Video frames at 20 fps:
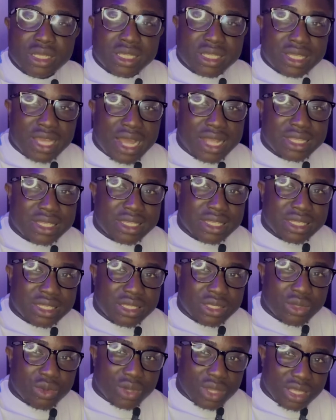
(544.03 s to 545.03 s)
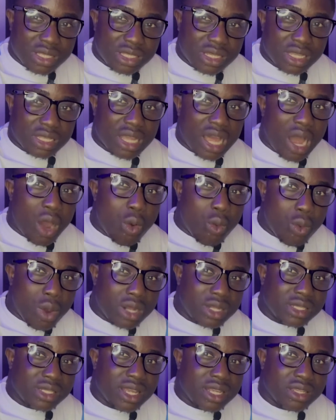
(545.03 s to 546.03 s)
site is located. And where
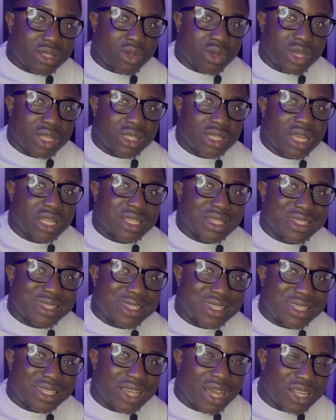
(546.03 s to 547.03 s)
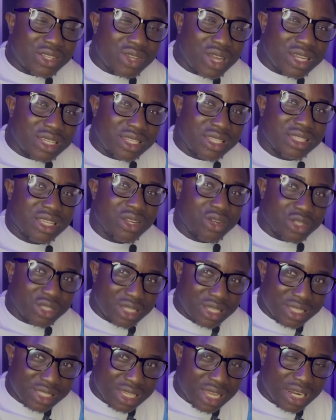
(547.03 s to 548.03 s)
the site is located is actually seated on
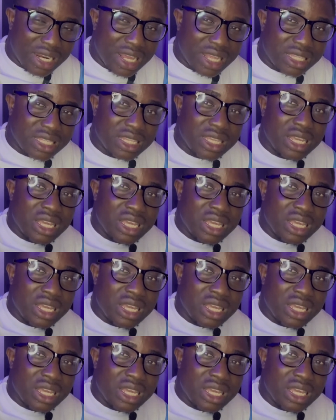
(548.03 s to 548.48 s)
the internet